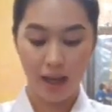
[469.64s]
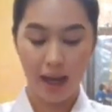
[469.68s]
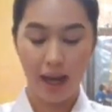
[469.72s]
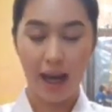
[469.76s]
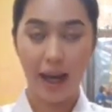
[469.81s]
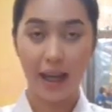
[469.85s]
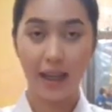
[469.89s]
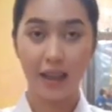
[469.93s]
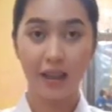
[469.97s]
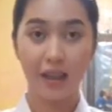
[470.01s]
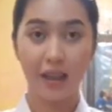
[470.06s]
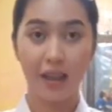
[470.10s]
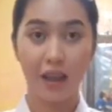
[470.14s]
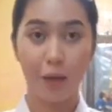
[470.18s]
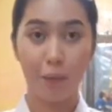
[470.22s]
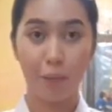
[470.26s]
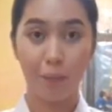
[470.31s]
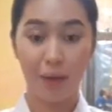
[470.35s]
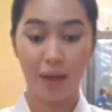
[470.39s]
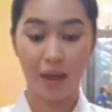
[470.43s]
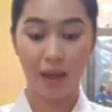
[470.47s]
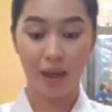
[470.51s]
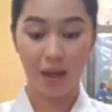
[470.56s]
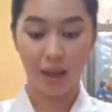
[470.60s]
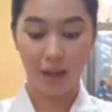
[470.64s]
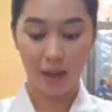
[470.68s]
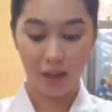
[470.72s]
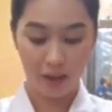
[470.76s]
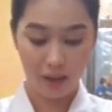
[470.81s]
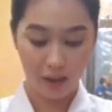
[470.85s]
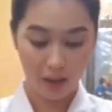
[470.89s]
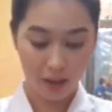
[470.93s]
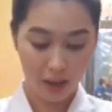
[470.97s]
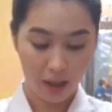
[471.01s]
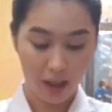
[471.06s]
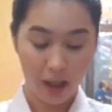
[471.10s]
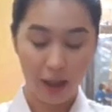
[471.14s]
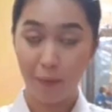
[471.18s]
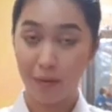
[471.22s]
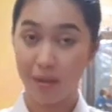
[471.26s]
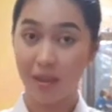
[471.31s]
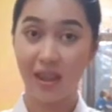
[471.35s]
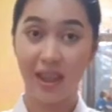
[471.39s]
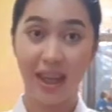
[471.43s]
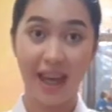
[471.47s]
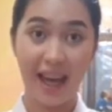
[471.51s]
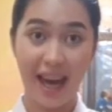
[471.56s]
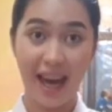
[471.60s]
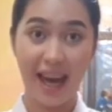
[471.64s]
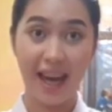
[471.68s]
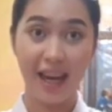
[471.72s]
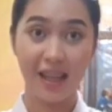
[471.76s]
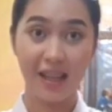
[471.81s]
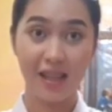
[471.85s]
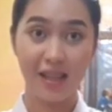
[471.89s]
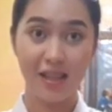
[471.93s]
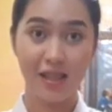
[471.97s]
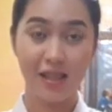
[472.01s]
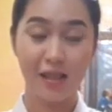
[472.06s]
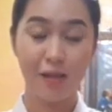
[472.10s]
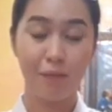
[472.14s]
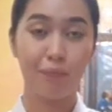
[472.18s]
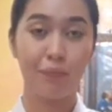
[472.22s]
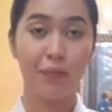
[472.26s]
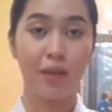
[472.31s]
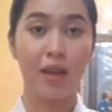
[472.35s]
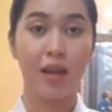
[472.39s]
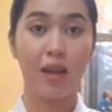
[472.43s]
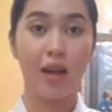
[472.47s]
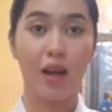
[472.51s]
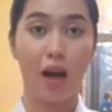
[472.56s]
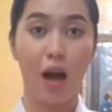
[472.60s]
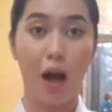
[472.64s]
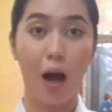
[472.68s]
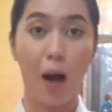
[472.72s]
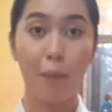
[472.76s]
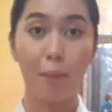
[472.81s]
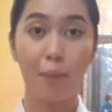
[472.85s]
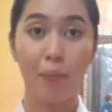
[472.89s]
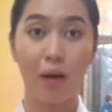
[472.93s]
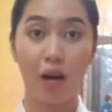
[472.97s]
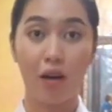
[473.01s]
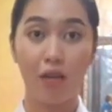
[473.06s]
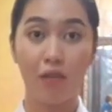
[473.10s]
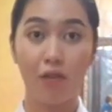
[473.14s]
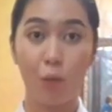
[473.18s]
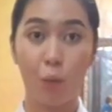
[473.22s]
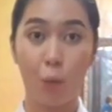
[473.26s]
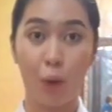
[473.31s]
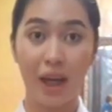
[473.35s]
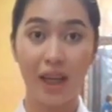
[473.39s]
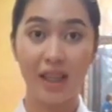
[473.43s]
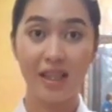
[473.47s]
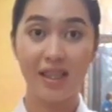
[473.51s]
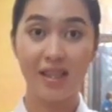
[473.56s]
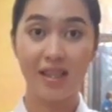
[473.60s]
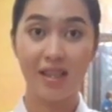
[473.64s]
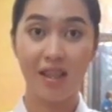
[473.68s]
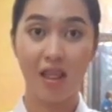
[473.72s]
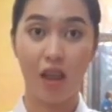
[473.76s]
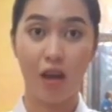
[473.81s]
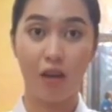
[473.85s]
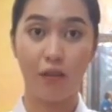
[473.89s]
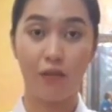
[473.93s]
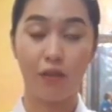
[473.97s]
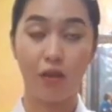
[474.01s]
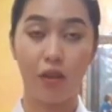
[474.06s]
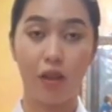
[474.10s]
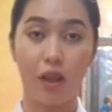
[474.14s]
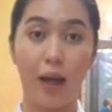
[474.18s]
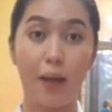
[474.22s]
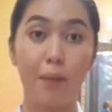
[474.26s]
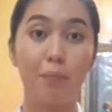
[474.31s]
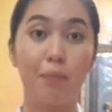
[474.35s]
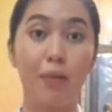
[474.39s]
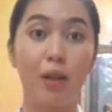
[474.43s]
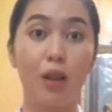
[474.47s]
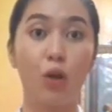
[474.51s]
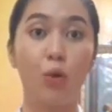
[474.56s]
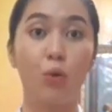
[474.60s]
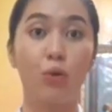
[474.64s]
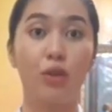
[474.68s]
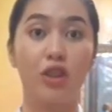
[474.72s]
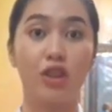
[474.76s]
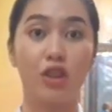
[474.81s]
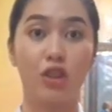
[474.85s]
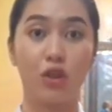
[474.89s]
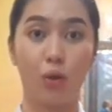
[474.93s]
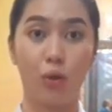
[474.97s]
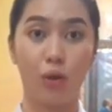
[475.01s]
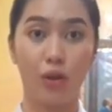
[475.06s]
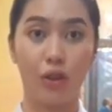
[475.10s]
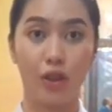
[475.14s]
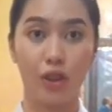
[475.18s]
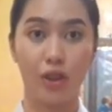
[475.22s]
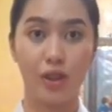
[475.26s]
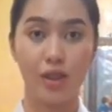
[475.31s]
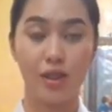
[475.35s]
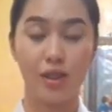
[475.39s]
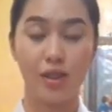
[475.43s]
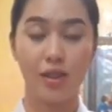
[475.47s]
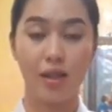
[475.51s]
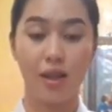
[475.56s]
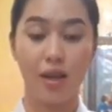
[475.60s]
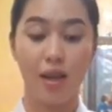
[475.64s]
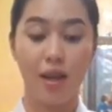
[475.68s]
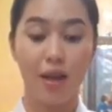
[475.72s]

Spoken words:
and keeping the hands above waist level and below the shoulders.